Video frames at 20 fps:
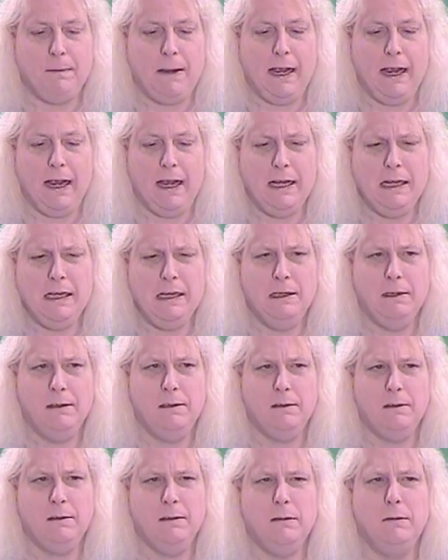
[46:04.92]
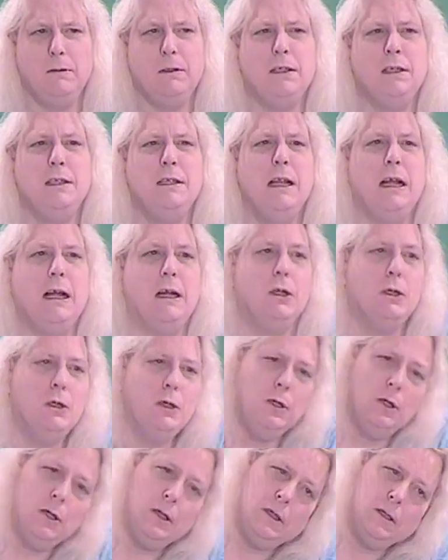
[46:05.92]
bad? Oh, it's not
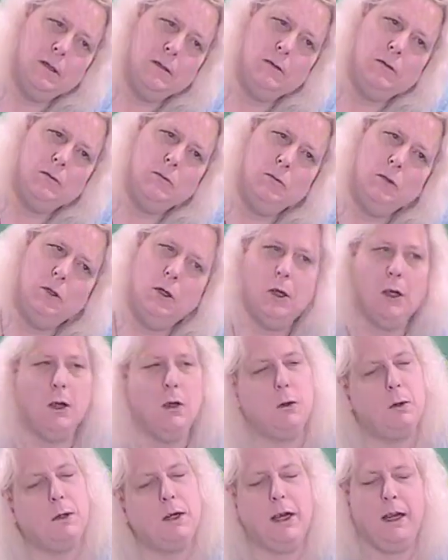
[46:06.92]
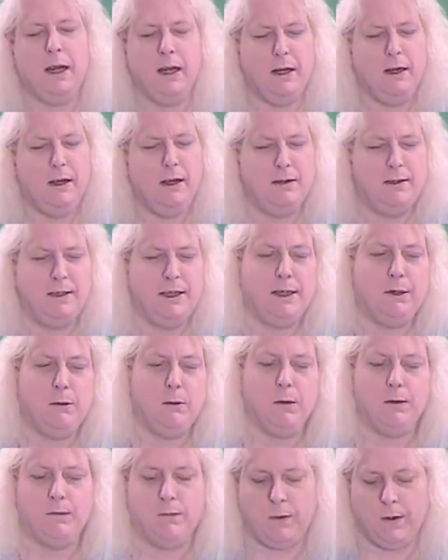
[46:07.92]
good. Yeah, okay. I'll take your
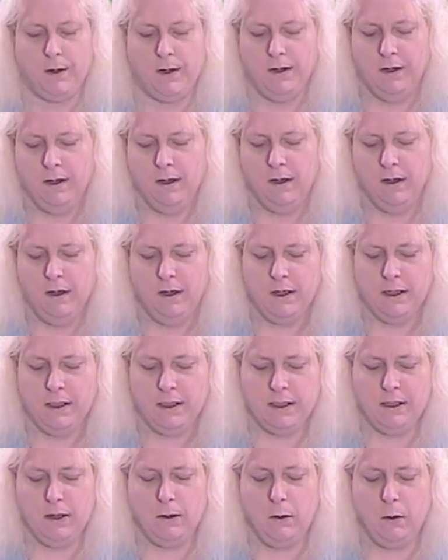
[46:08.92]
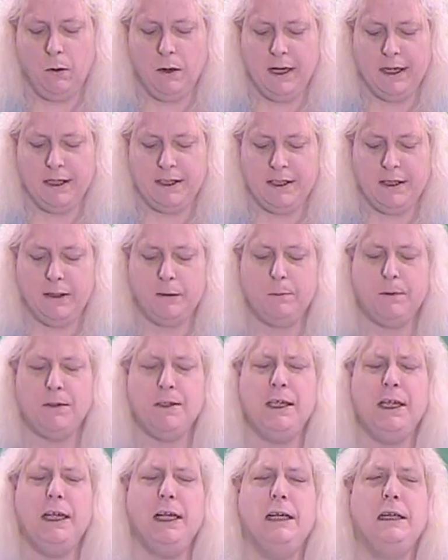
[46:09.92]
word for it. So, okay, so you're
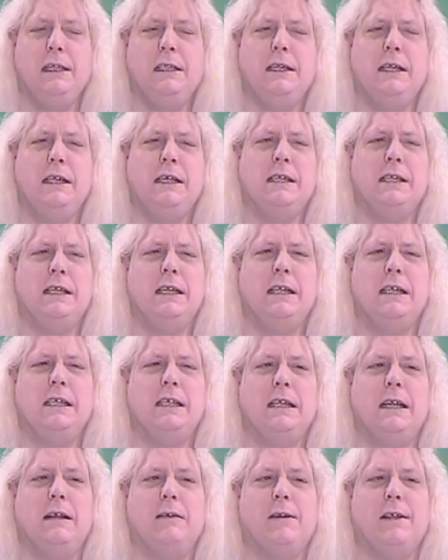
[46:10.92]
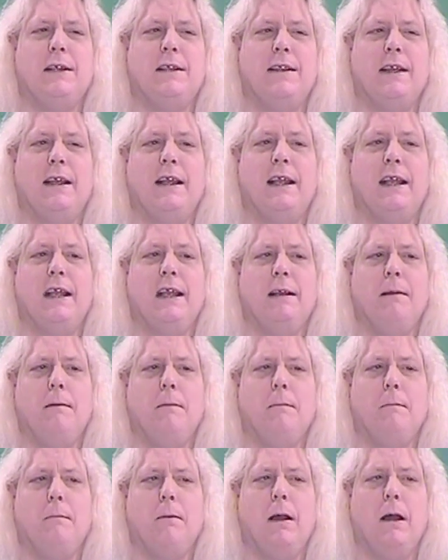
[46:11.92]
seeing distance and everything,
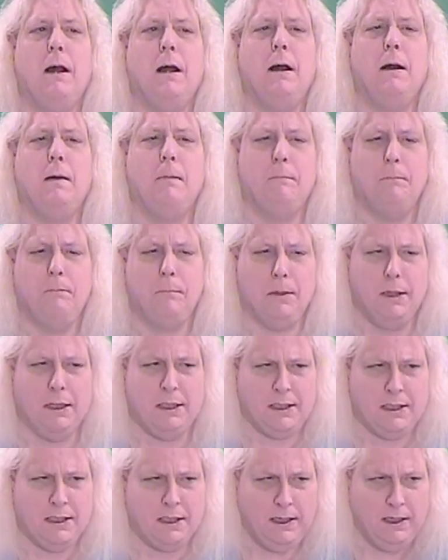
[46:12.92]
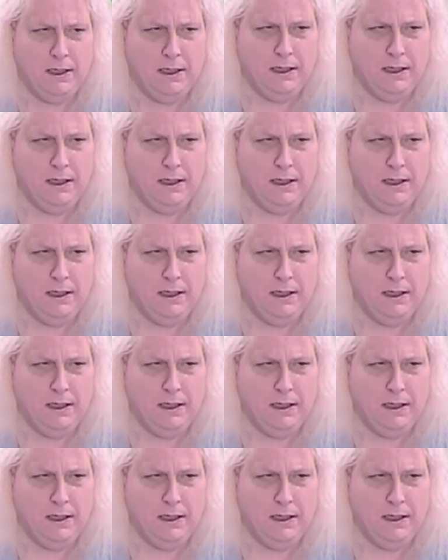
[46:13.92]
but...